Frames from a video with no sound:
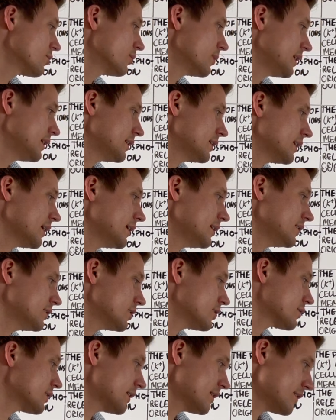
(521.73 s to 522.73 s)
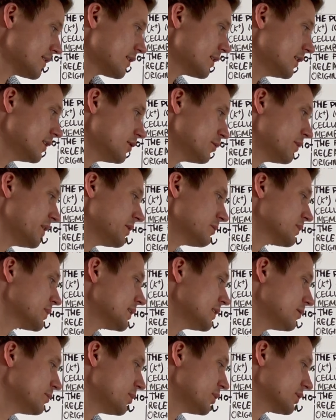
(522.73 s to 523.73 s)
maintain the resting
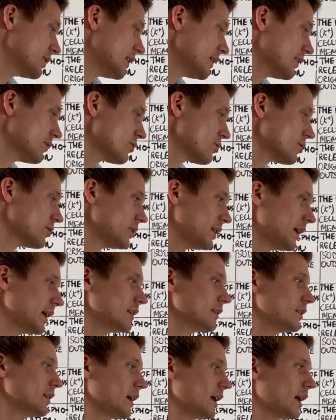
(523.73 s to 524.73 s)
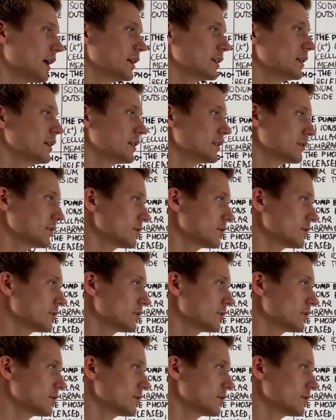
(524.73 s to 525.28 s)
membrane potential and ion